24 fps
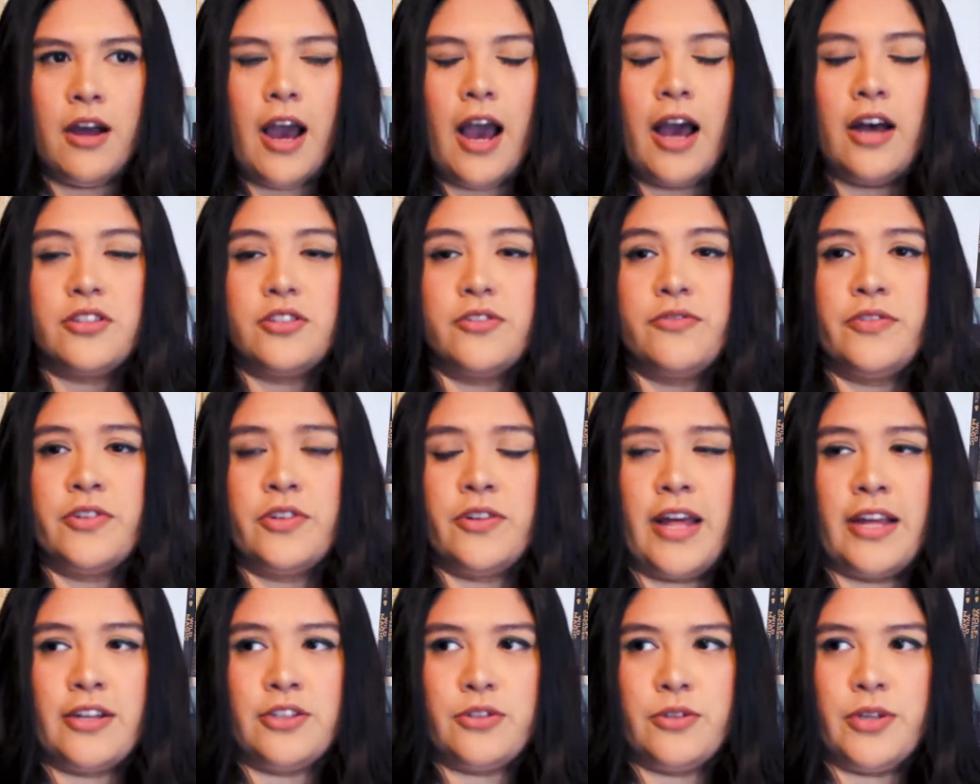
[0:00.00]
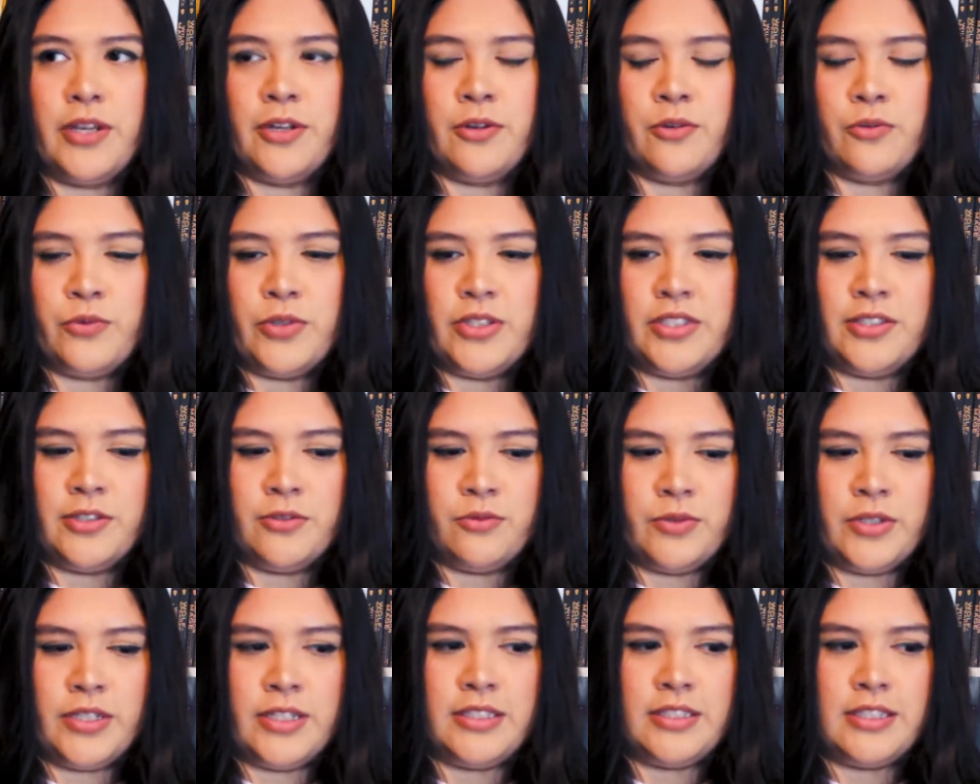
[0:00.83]
I also feel that doing
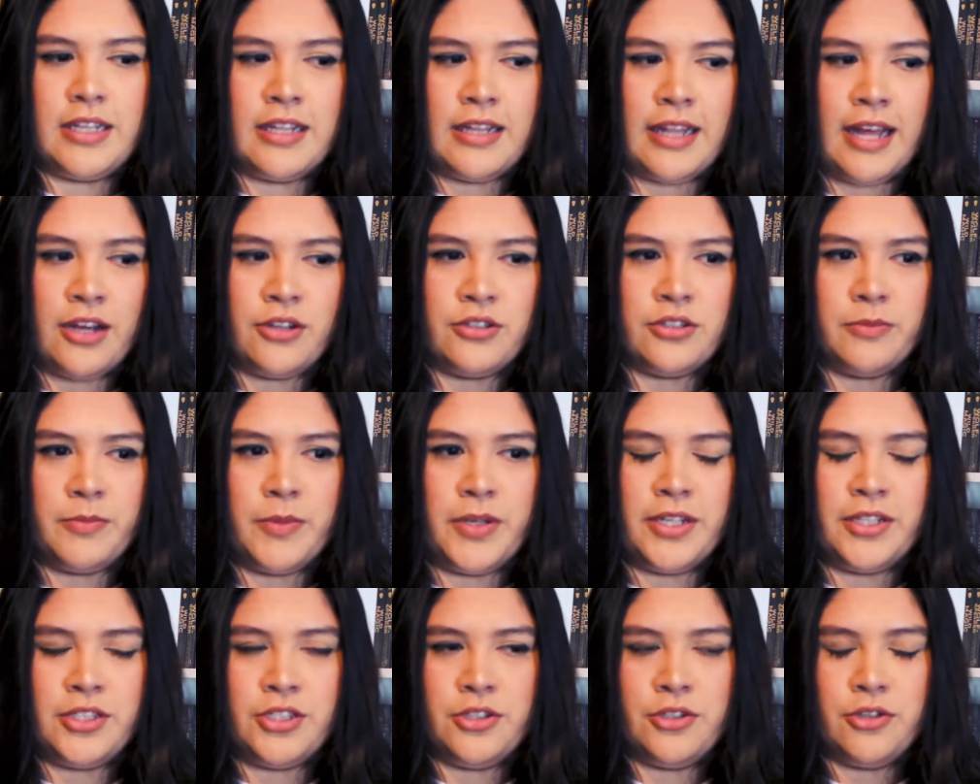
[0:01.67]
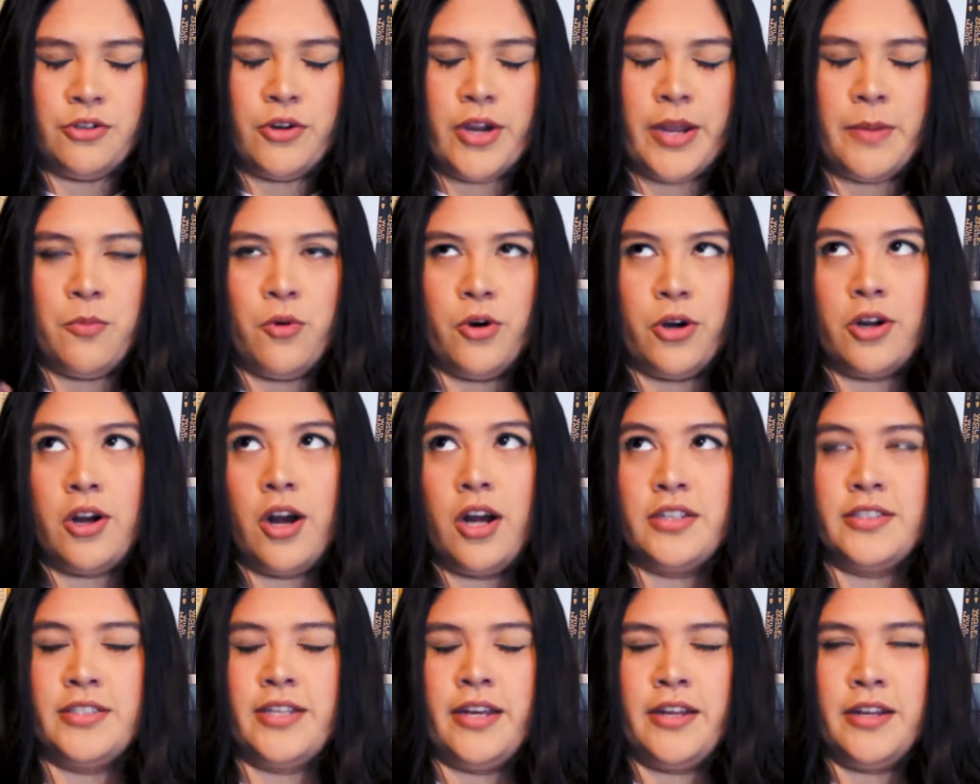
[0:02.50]
recent reads allows me to create more
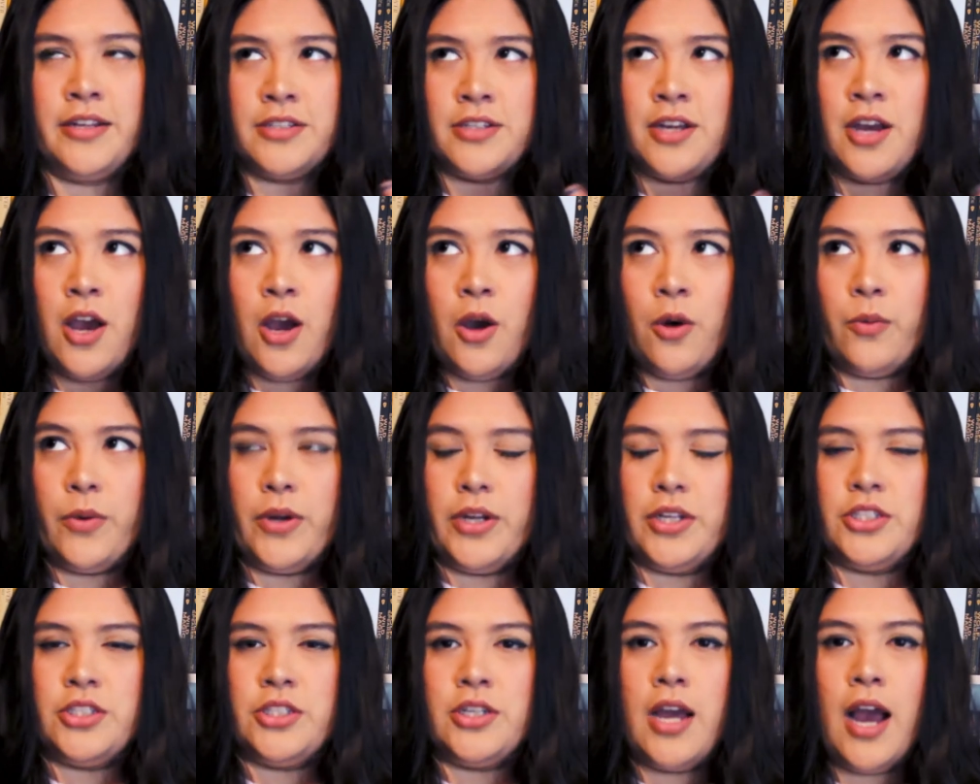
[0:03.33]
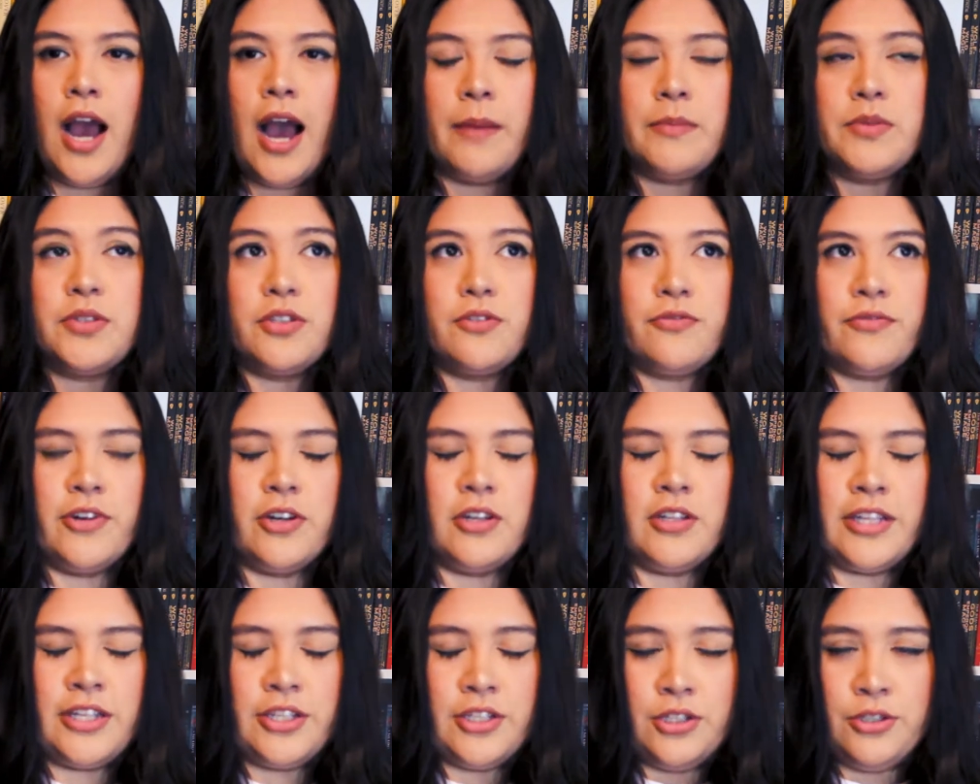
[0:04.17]
content, which I'm still
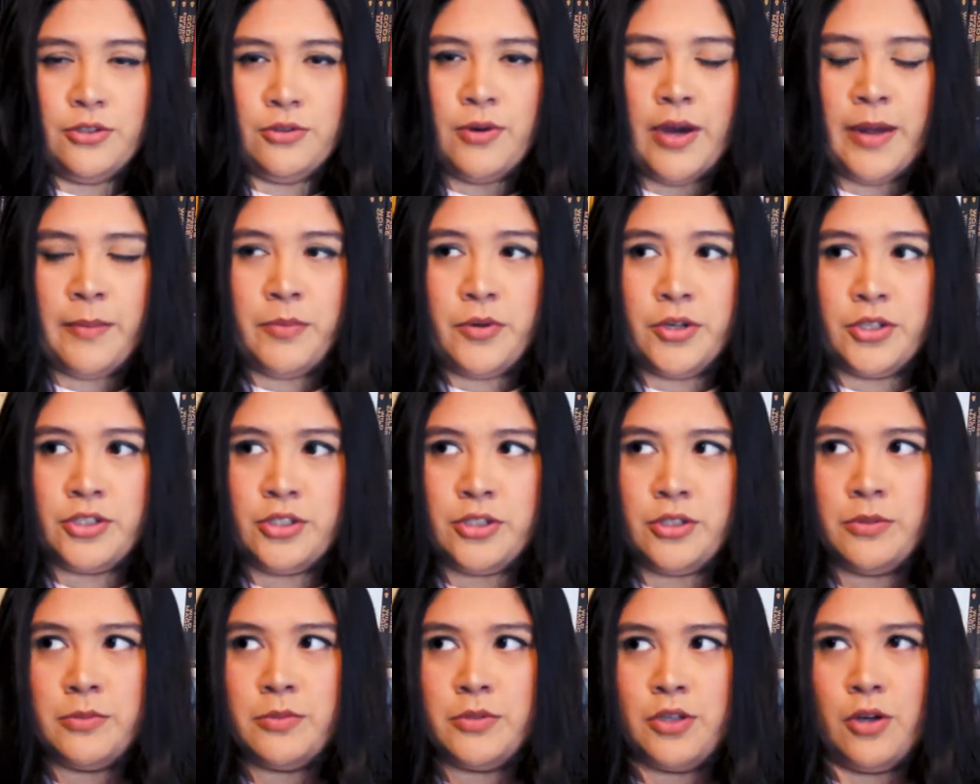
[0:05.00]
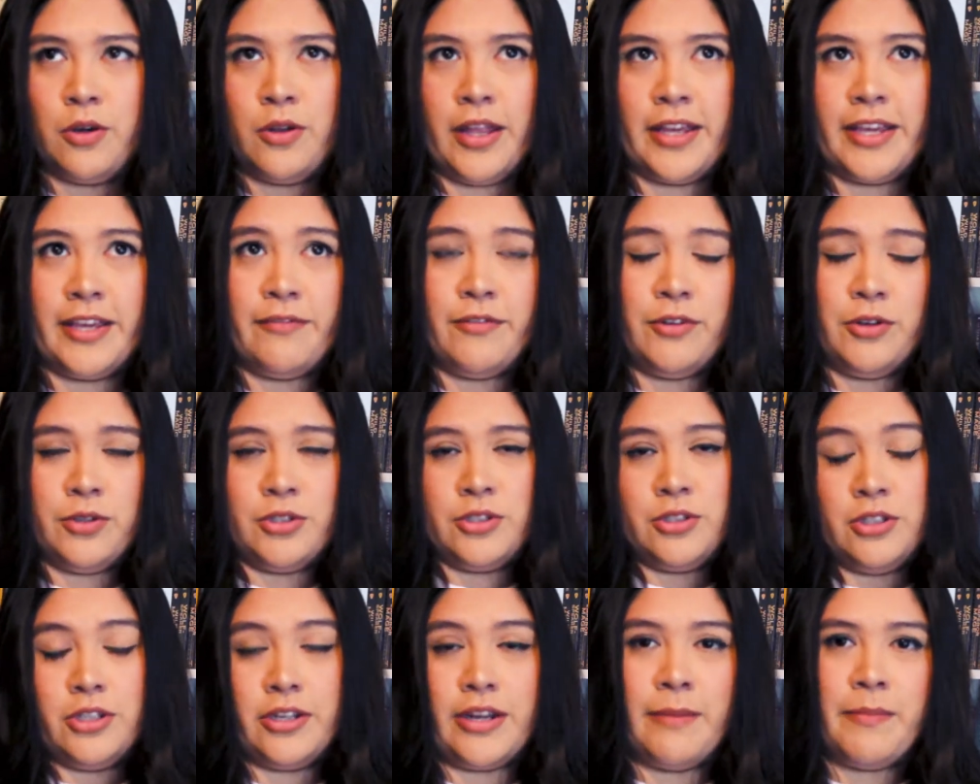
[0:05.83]
fairly new at booktube, so like if you were
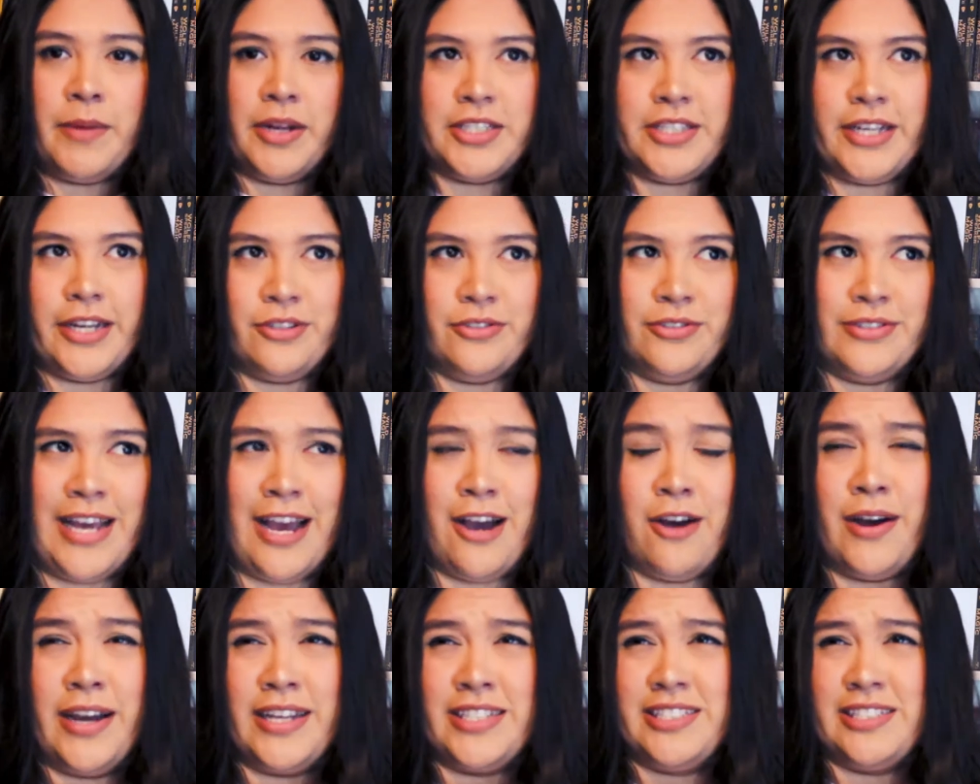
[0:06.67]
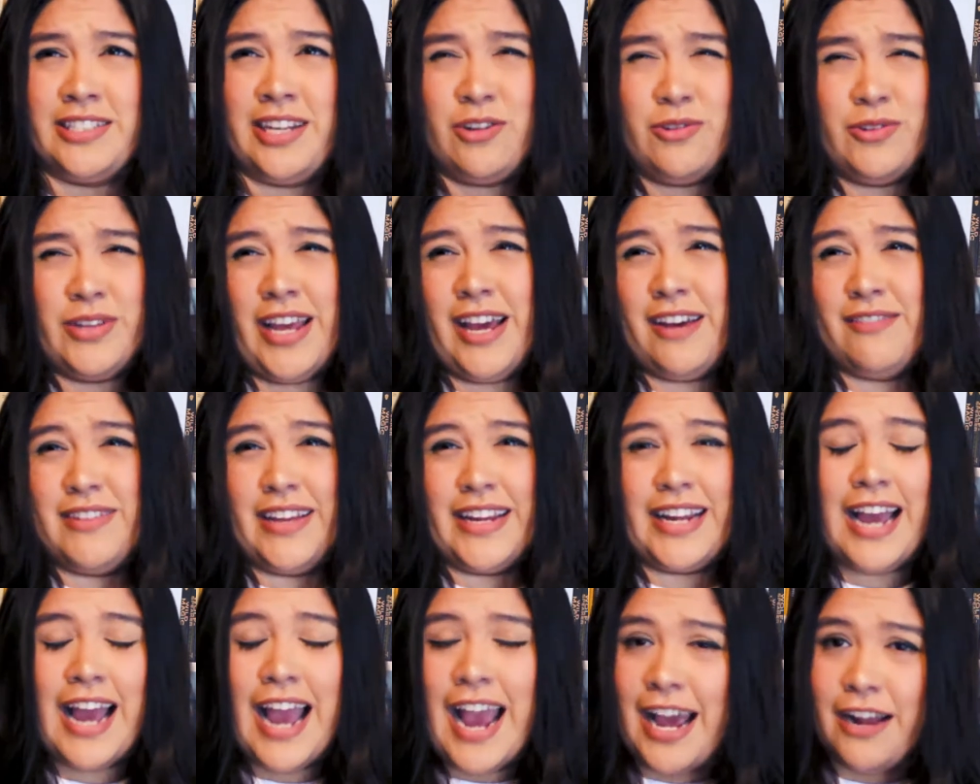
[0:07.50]
to look at my channel now, I only have
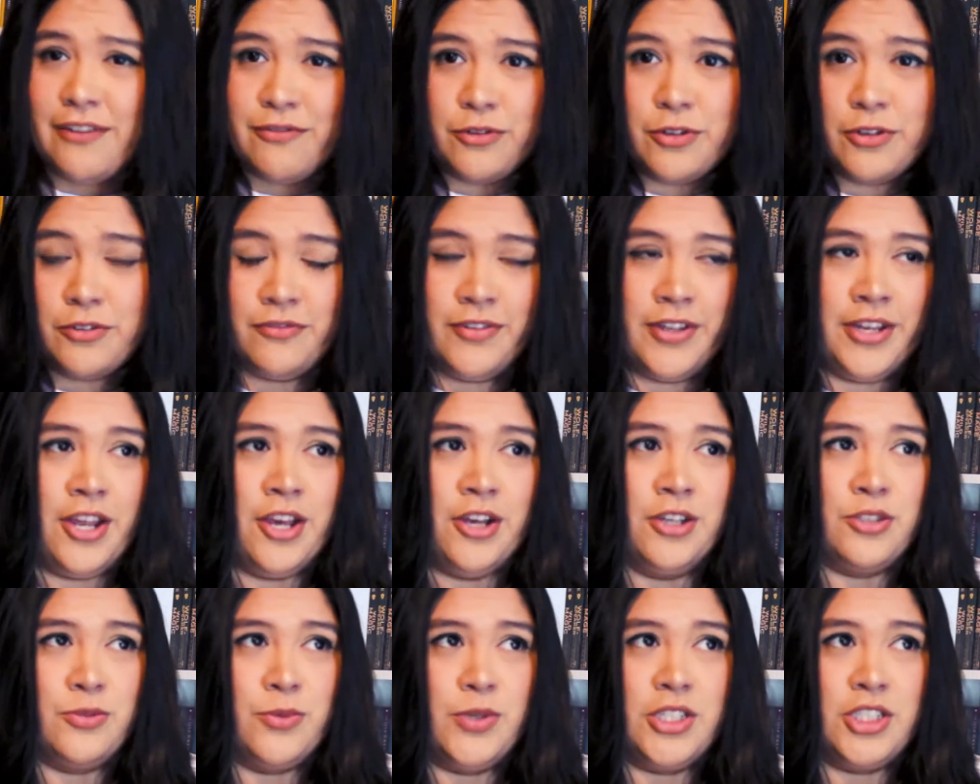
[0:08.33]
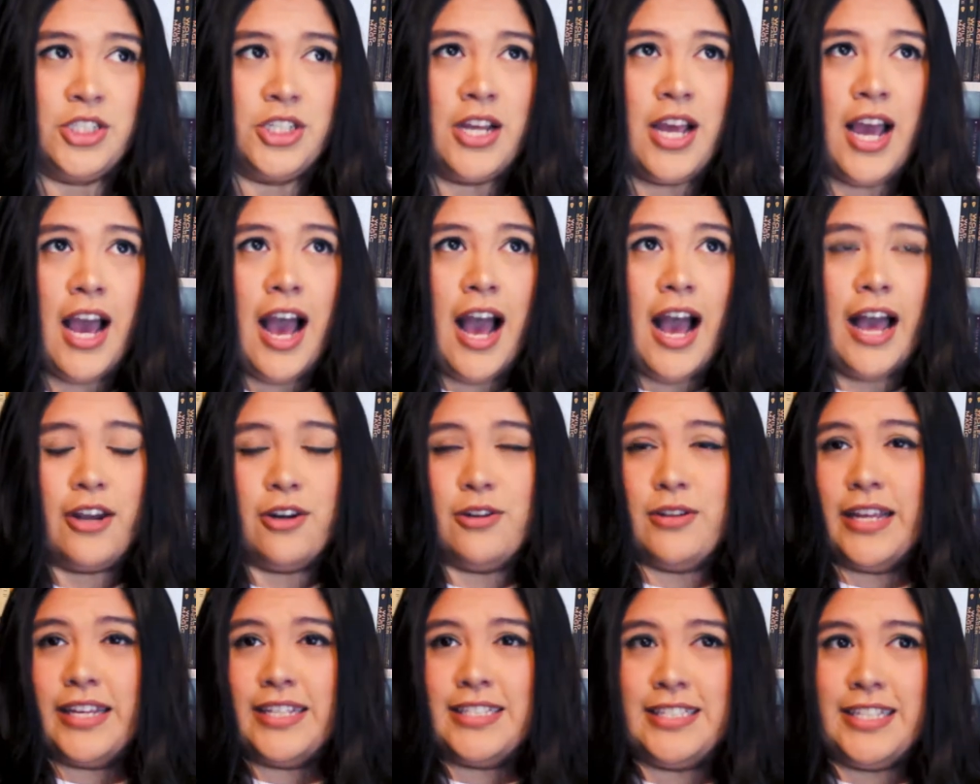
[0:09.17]
like a handful of videos, which I
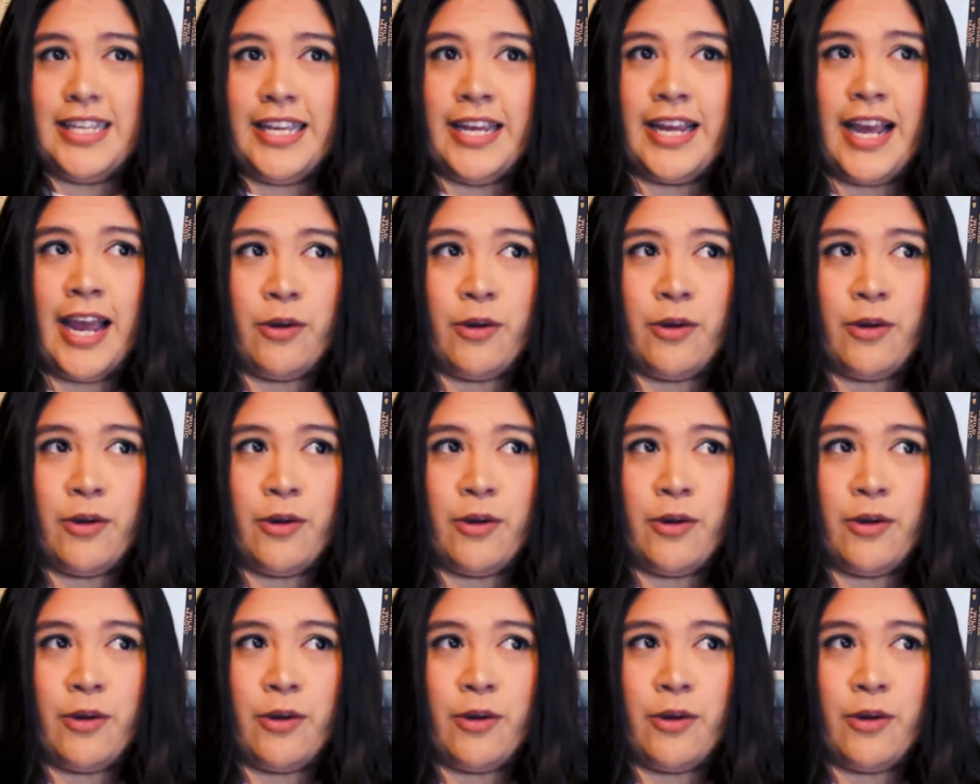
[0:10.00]
don't like seeing.